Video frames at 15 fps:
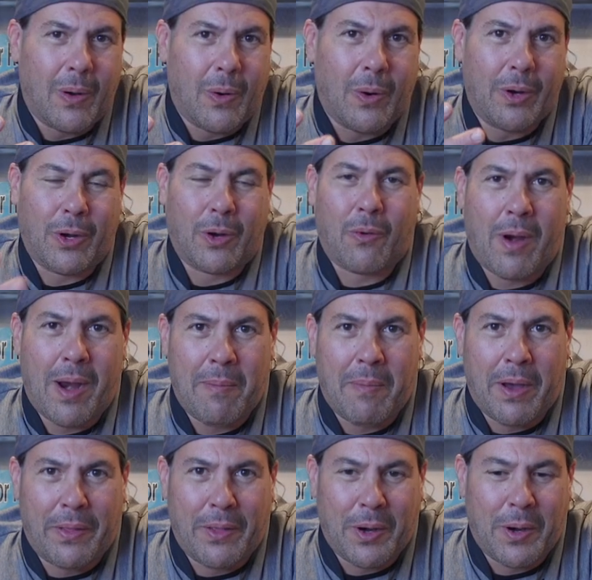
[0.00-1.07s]
or your
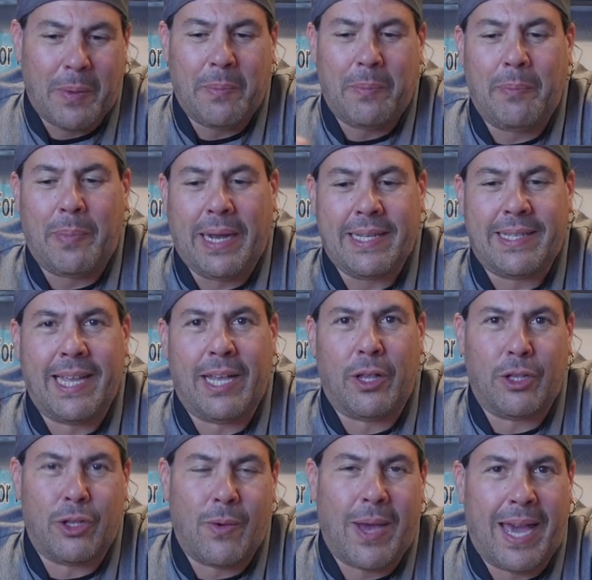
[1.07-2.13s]
grandmother by
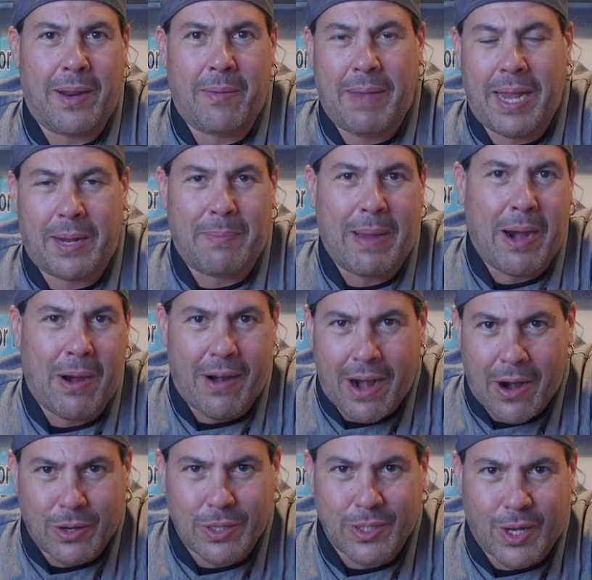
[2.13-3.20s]
telling you how to make
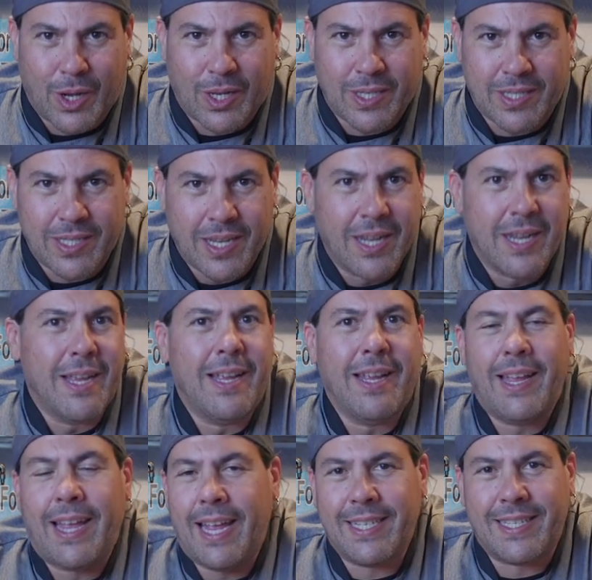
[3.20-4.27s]
marinara sauce.
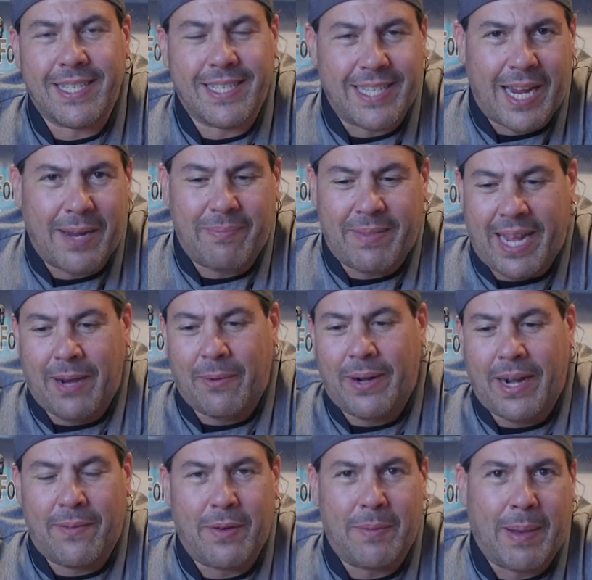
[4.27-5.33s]
It's the same thing
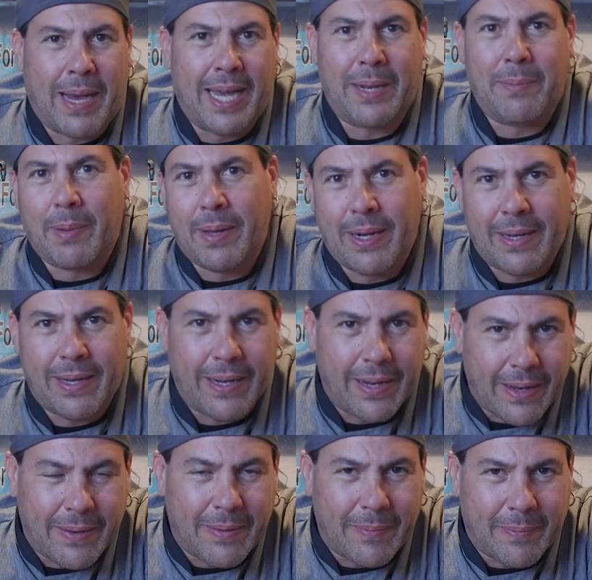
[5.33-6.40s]
with everybody, but,
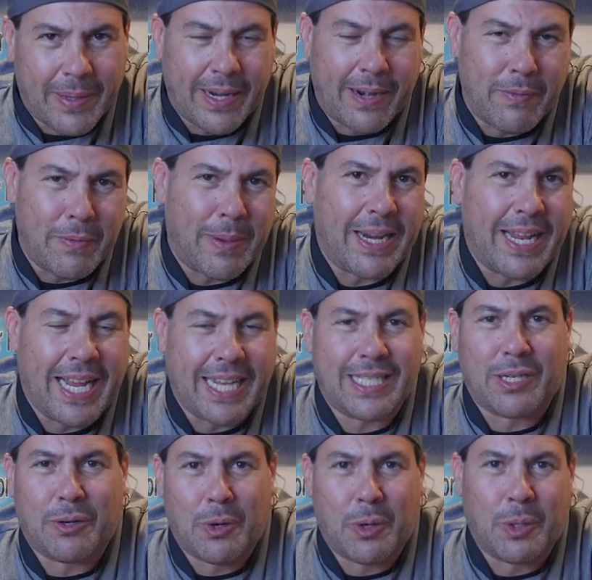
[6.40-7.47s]
but everybody
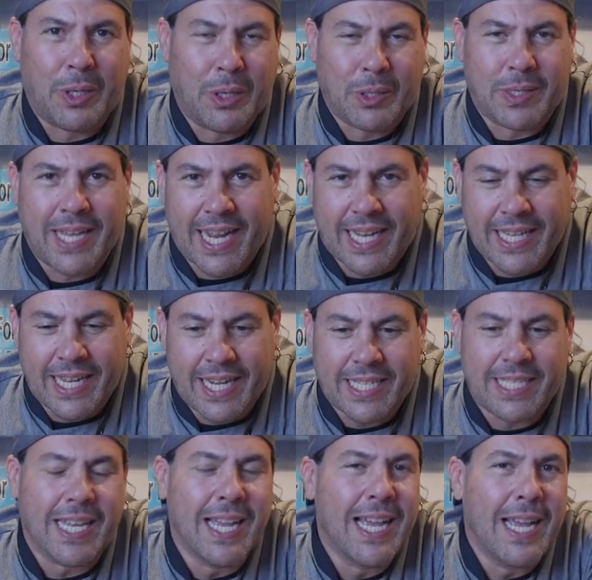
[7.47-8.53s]
has their own little
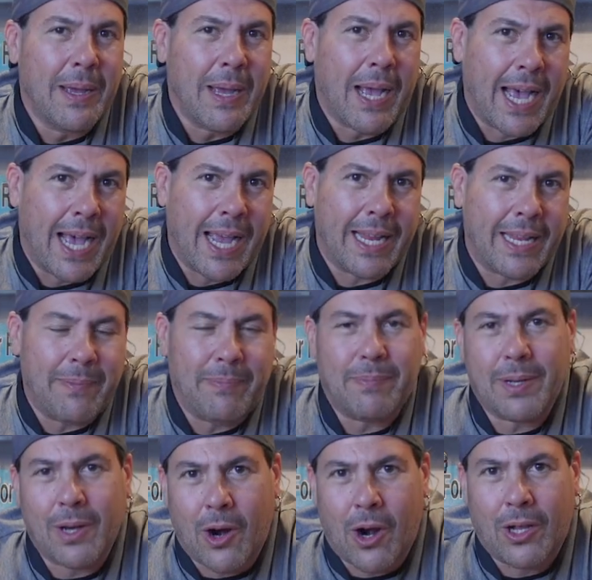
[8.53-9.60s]
techniques. I
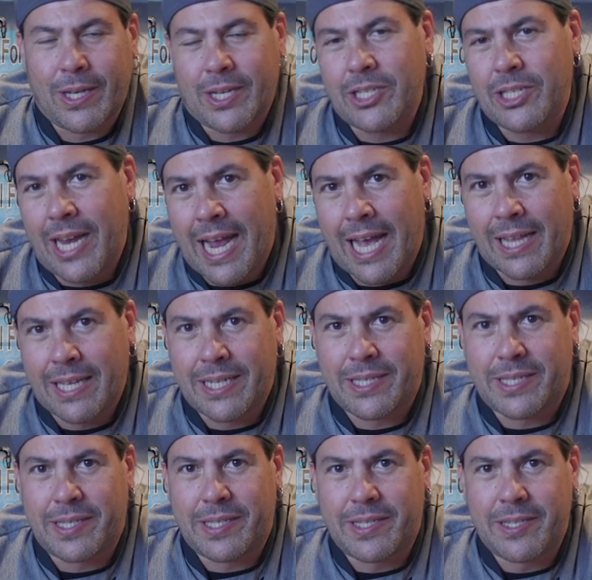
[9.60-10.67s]
garlic
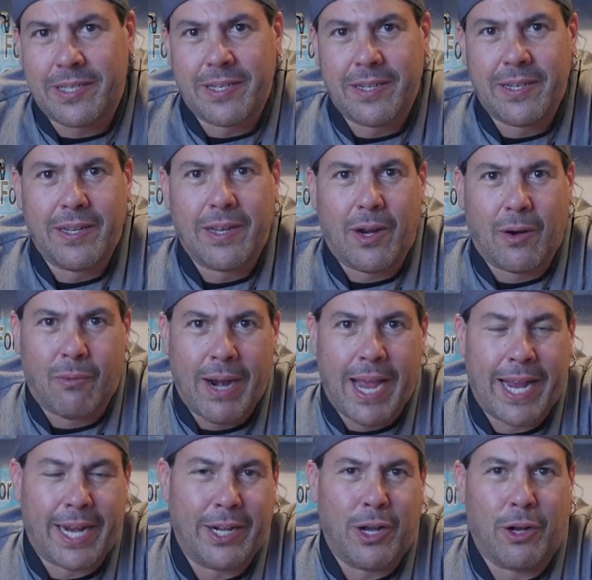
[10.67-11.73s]
shallots,
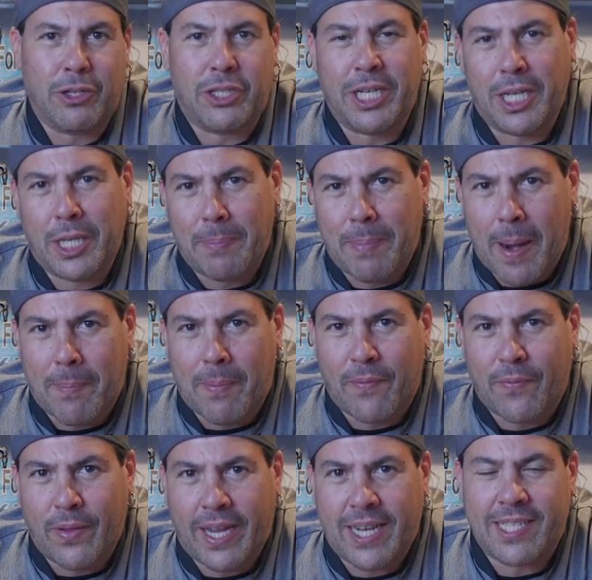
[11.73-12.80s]
oregano, chili pepper
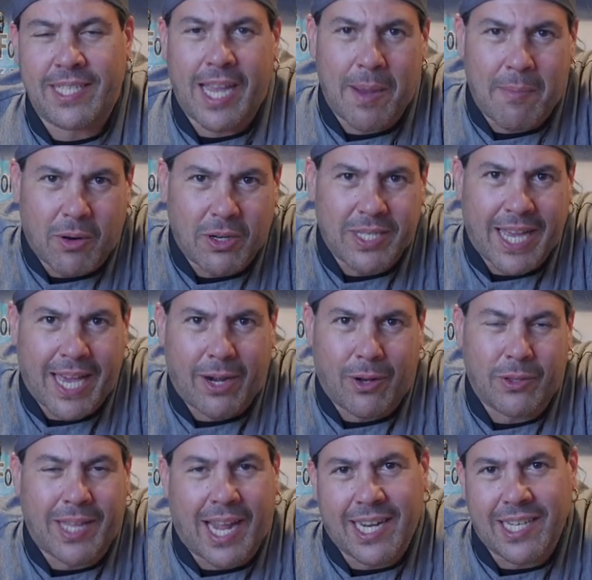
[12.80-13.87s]
flakes, San
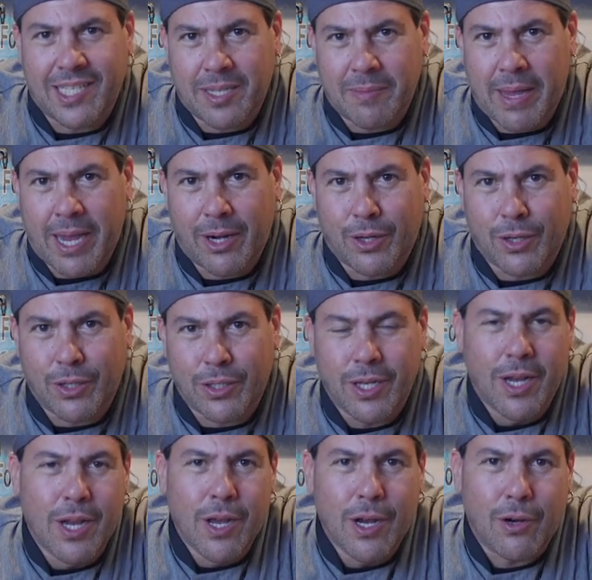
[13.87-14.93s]
Marzano, diced tomatoes,
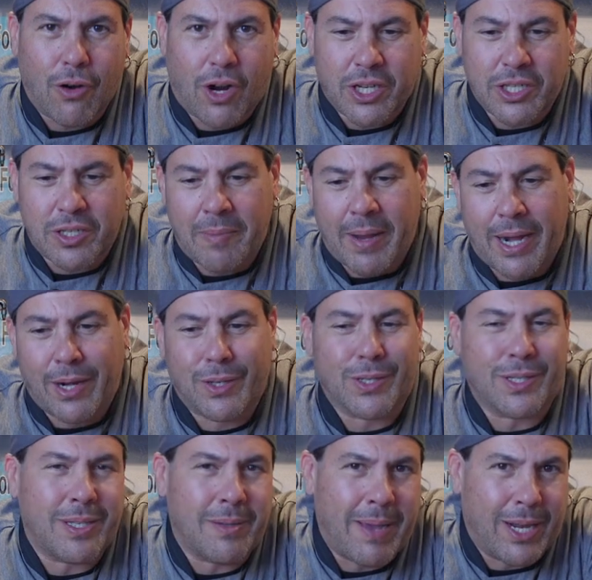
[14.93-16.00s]
crushed
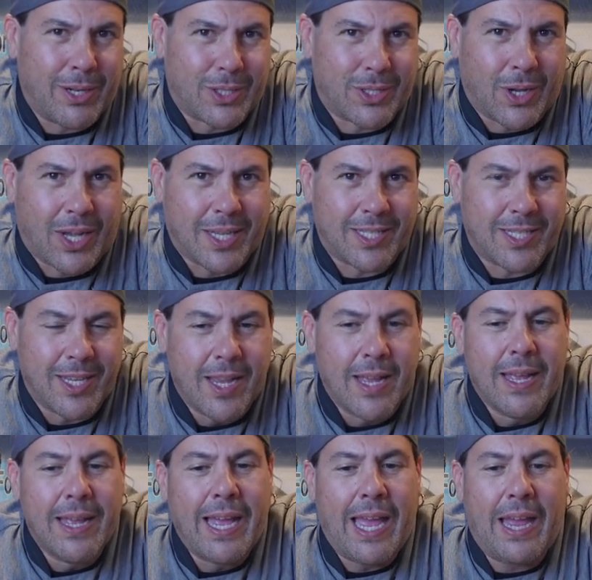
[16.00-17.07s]
tomatoes, tomato sauce.
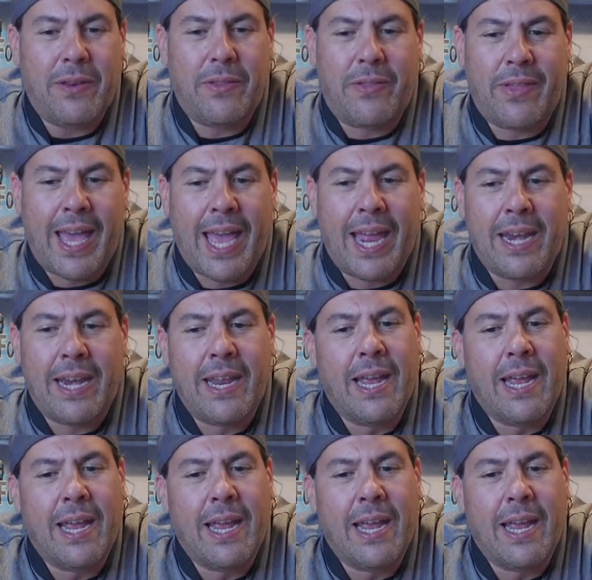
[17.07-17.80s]
And then